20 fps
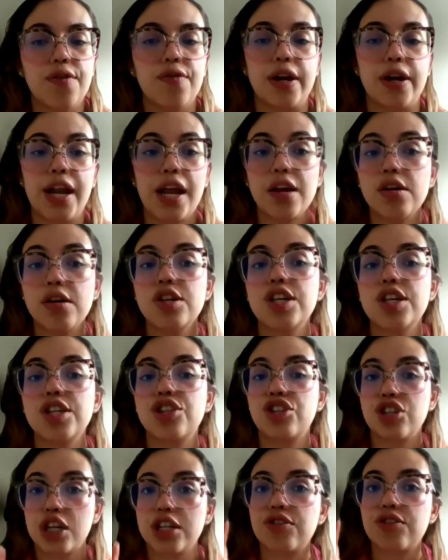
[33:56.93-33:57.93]
of an energy
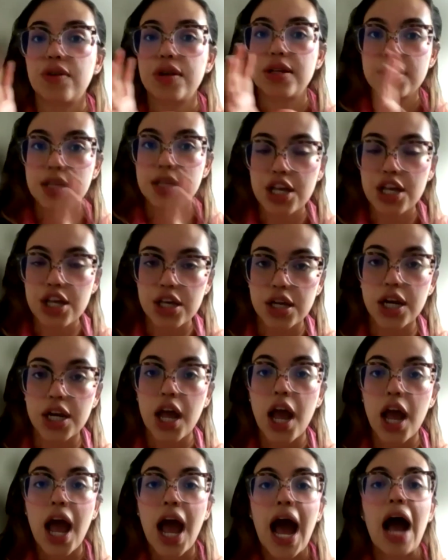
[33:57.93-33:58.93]
just transition.
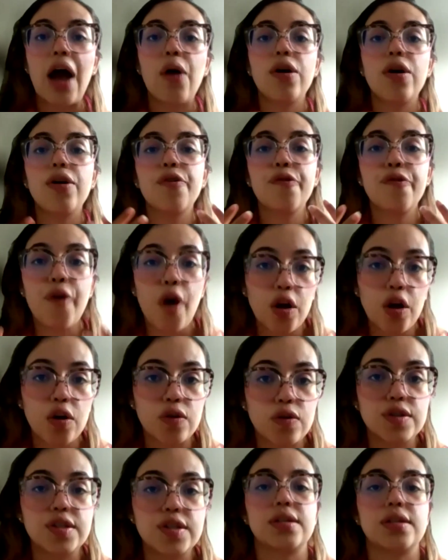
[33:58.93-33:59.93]
Our
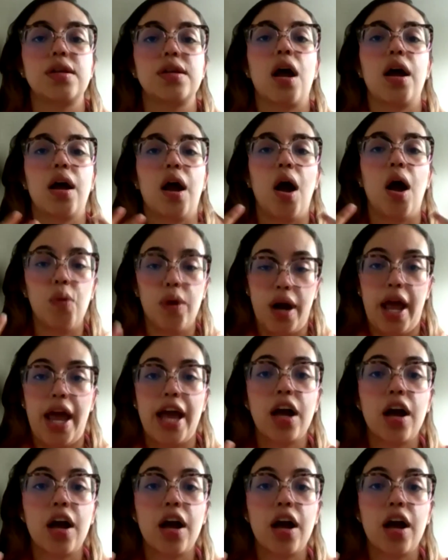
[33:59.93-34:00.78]
focus, our